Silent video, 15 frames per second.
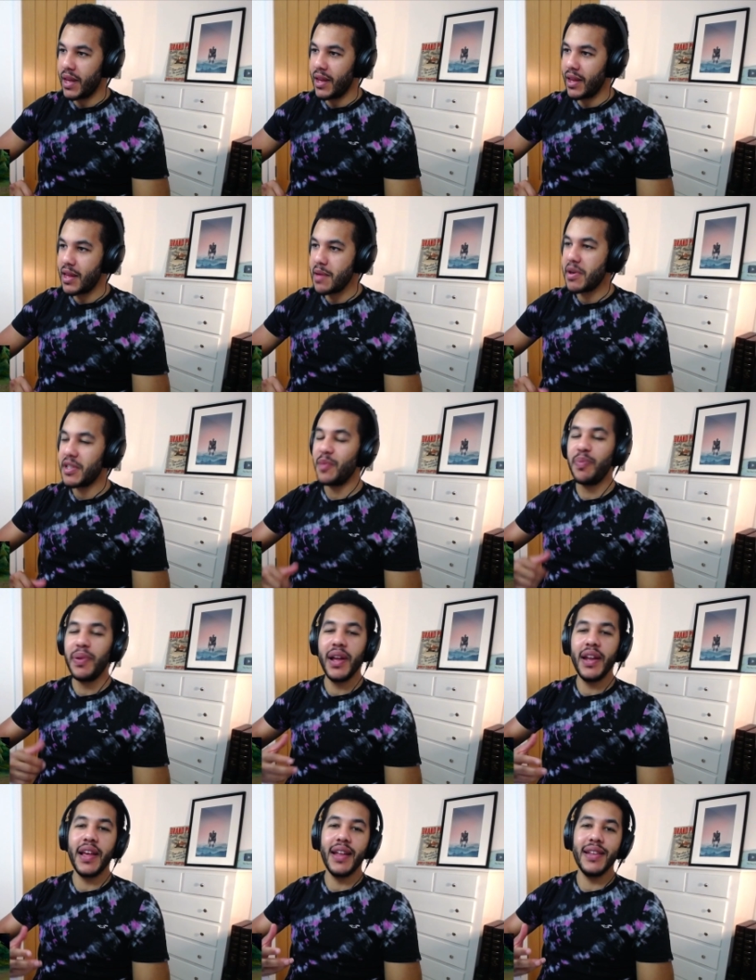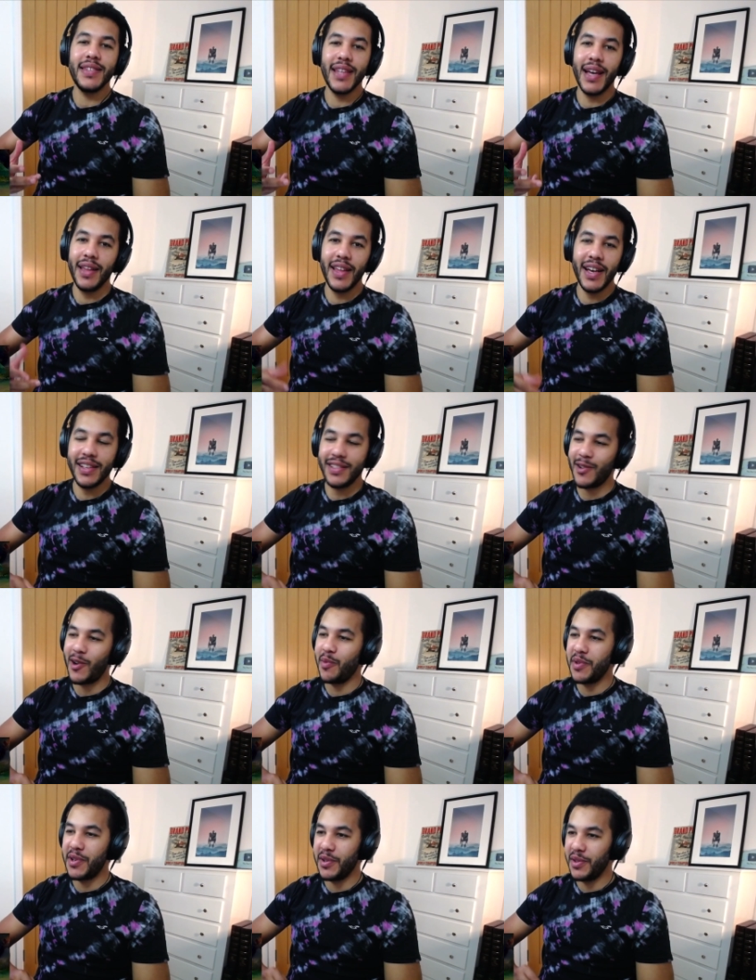Can you imagine playing against that? That is
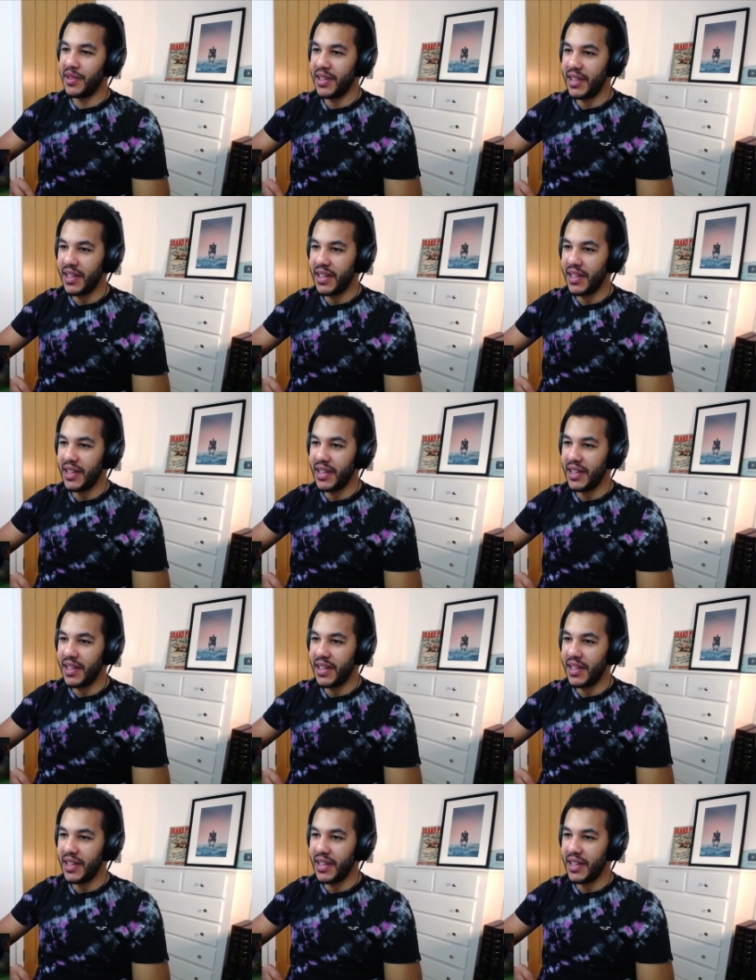comical.